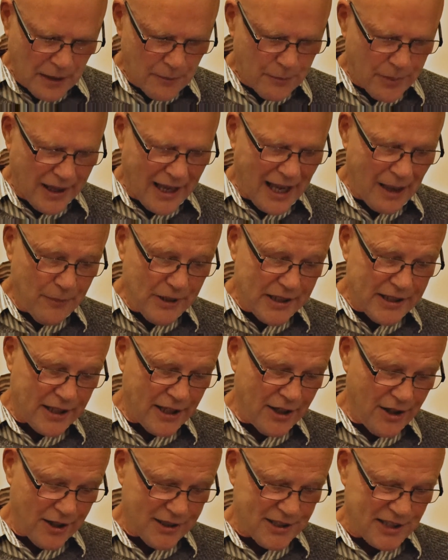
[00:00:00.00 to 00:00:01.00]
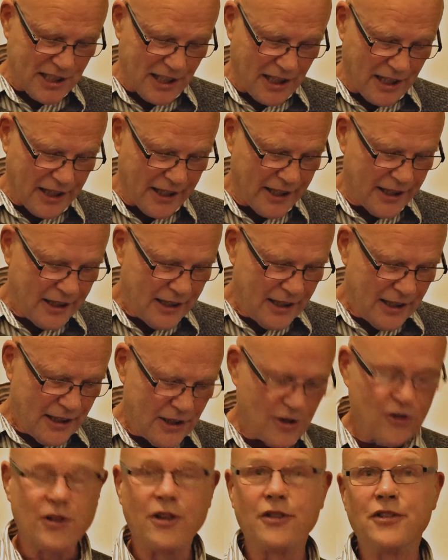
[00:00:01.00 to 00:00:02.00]
But Hamid Karzai,
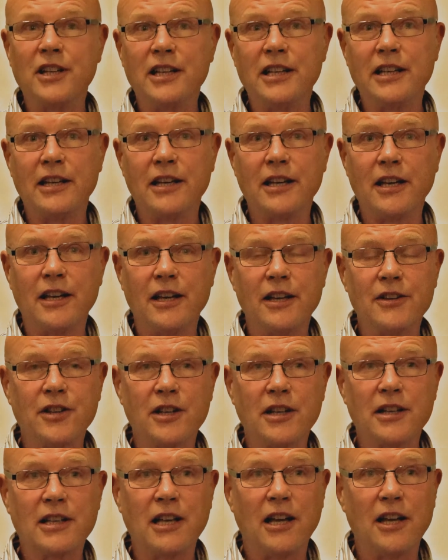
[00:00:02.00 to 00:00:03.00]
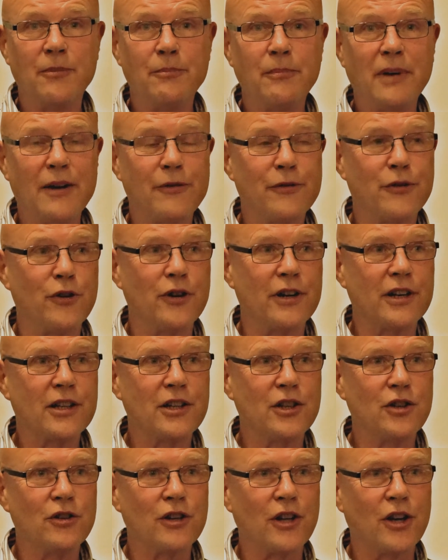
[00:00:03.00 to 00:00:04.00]
you know, the
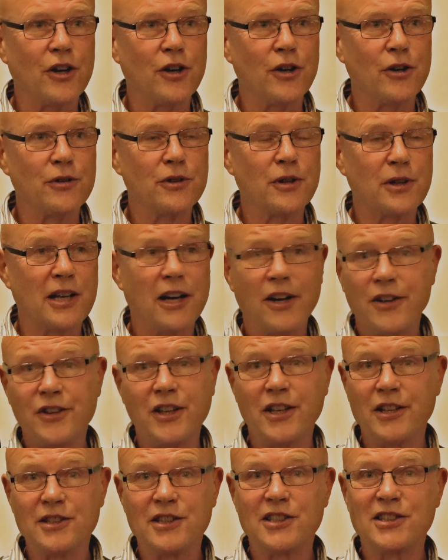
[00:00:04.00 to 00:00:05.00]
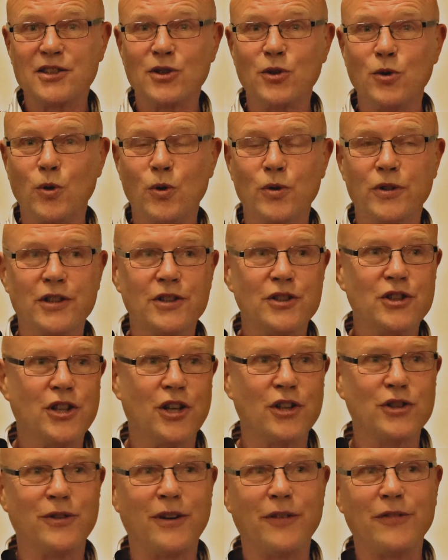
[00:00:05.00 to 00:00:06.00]
maverick, you know, the guy they installed in
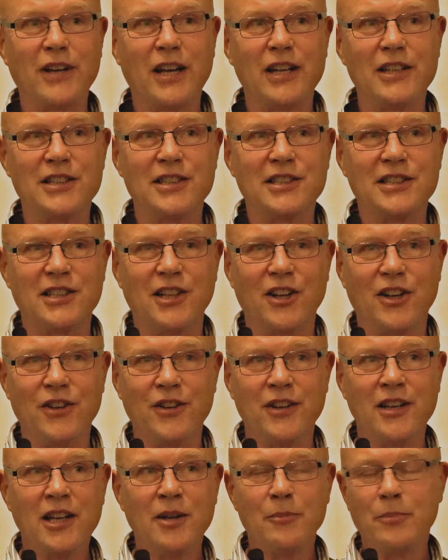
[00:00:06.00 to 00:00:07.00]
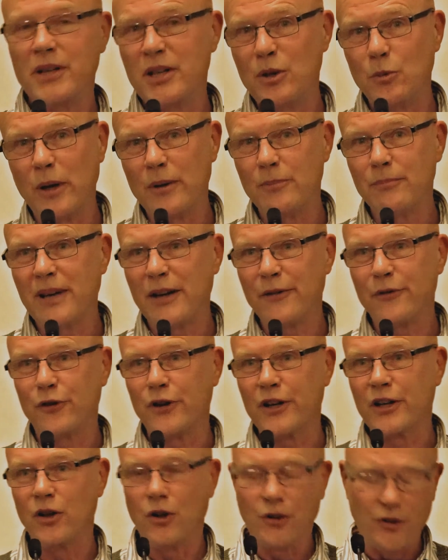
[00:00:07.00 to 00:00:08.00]
charge of Afghanistan, but he went
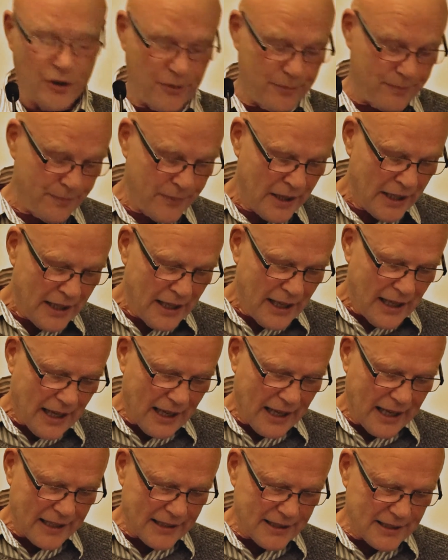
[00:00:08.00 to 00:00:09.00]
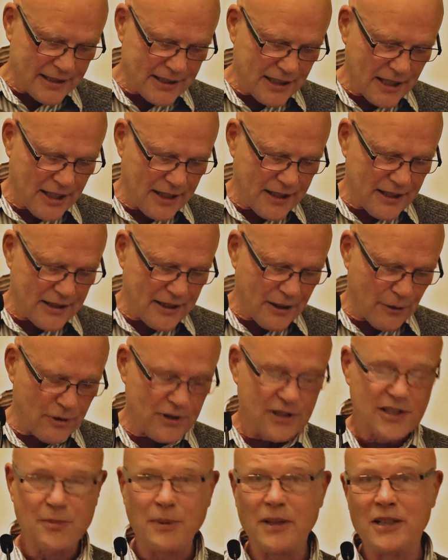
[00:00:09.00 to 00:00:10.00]
maverick on them, and they
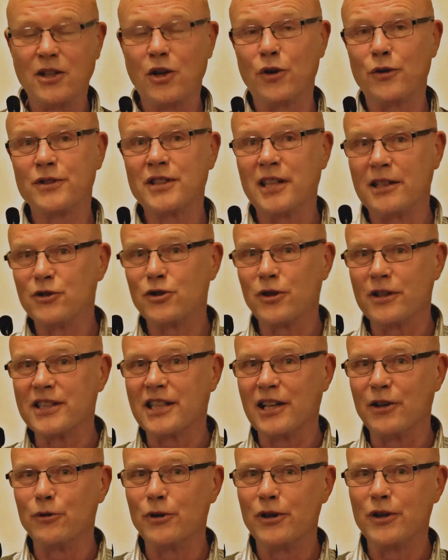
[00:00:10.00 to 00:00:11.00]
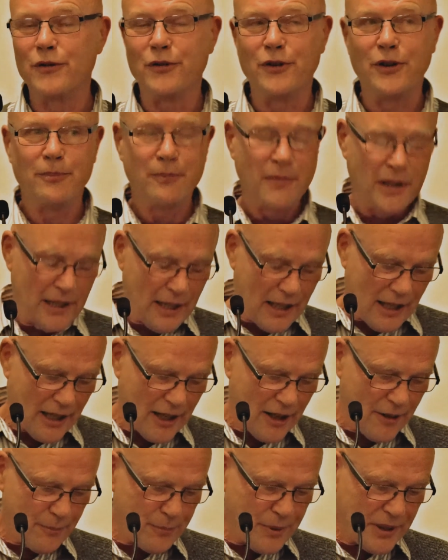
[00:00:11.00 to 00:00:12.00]
would spend a lot of time trying to get rid of him.
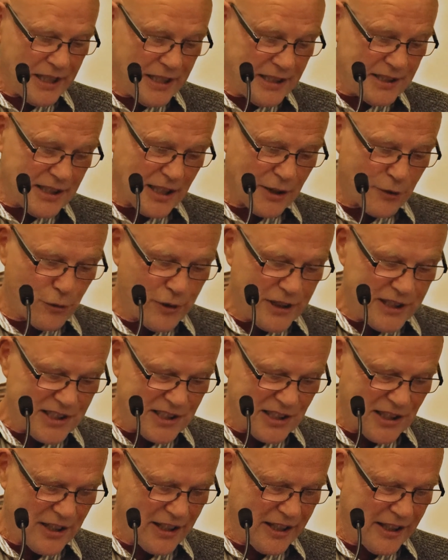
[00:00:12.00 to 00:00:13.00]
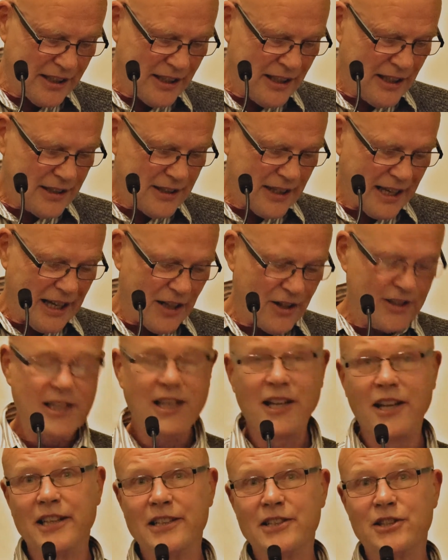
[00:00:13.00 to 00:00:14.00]
But he said recently that
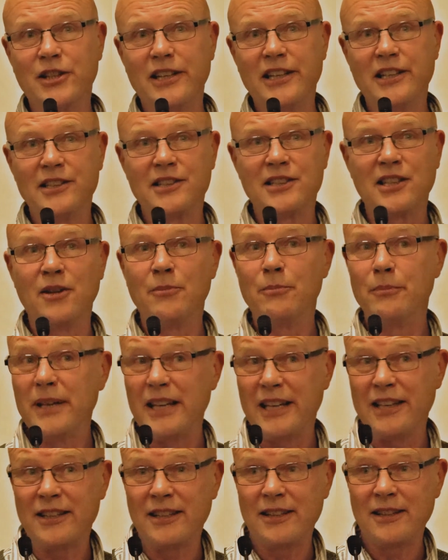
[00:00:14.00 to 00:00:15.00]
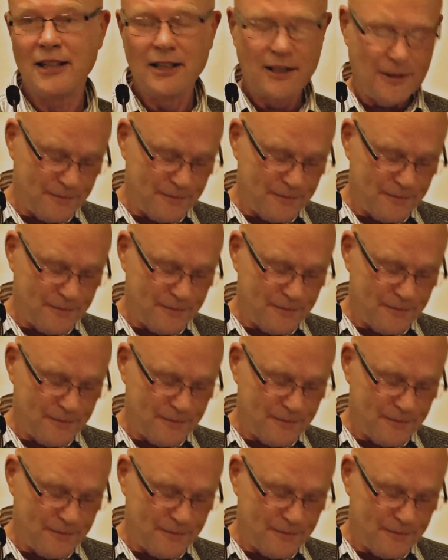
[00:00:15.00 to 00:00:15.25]
Al-Qaeda is a myth,